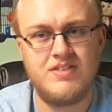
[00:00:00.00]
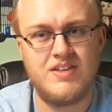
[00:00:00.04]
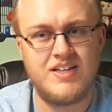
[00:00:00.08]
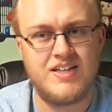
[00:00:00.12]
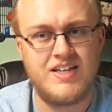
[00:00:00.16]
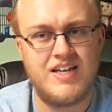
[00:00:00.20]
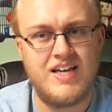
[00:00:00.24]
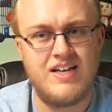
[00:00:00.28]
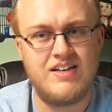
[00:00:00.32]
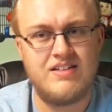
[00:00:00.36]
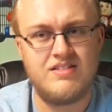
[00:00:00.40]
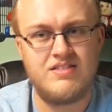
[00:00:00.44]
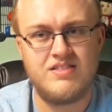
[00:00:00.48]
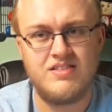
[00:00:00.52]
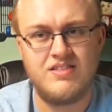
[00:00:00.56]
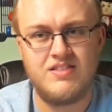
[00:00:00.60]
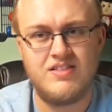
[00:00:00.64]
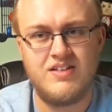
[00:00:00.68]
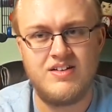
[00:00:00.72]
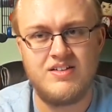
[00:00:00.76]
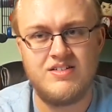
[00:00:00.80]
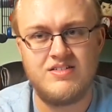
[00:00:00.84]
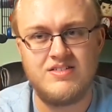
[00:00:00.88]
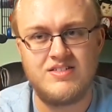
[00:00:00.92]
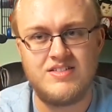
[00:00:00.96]
the kid
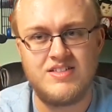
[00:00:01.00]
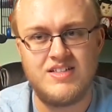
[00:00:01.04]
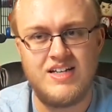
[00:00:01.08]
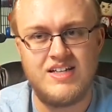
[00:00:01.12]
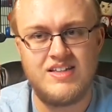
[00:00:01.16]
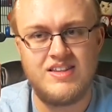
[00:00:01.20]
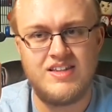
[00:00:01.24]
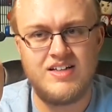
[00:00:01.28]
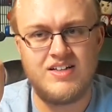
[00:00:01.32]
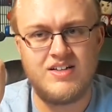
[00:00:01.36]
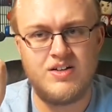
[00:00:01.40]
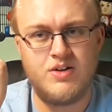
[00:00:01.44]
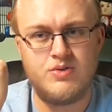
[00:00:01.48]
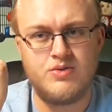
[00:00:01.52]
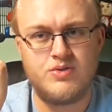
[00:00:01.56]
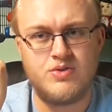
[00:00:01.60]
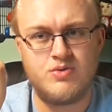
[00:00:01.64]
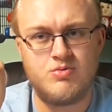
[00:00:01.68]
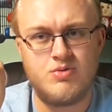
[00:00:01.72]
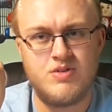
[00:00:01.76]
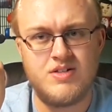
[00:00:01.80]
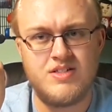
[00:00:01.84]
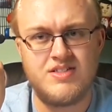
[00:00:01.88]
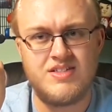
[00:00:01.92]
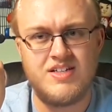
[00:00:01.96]
learns that the
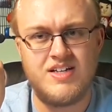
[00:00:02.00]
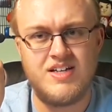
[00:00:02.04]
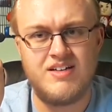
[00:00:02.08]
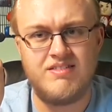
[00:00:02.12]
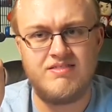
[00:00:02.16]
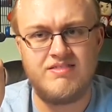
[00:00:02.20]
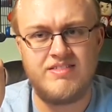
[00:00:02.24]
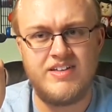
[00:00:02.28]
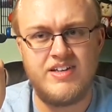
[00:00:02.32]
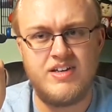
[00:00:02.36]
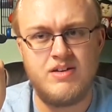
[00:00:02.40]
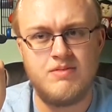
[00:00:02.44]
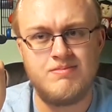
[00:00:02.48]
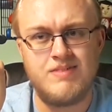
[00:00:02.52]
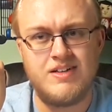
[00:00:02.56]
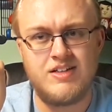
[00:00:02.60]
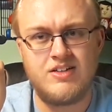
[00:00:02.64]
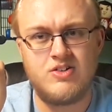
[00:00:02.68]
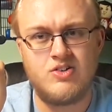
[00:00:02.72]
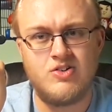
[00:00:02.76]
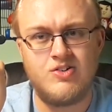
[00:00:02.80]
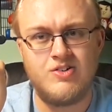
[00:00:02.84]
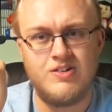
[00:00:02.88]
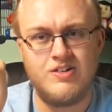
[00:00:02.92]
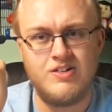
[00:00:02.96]
ghost was a human
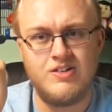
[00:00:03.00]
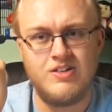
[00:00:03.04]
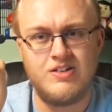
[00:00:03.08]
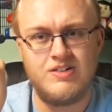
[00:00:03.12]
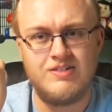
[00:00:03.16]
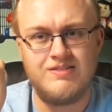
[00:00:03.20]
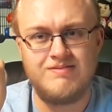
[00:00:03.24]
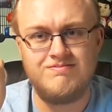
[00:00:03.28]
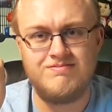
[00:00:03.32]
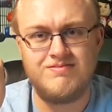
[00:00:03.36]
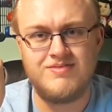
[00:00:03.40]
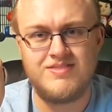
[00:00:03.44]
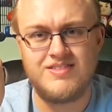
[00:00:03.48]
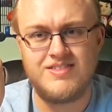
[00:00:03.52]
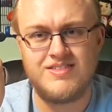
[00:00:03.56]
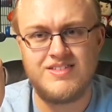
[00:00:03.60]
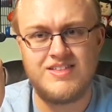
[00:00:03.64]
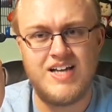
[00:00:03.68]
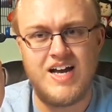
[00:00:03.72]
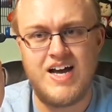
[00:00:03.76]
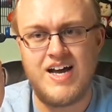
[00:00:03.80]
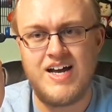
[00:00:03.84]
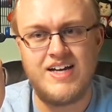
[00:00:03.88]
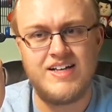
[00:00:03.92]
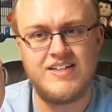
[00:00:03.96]
girl who
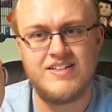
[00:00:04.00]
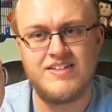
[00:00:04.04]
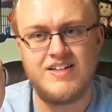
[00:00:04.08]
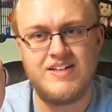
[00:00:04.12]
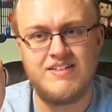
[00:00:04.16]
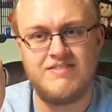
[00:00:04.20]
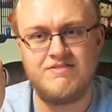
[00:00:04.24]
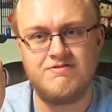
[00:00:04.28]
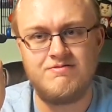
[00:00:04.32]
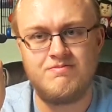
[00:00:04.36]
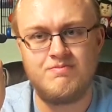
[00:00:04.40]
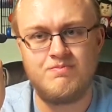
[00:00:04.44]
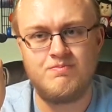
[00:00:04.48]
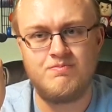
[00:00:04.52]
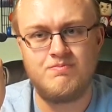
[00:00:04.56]
died of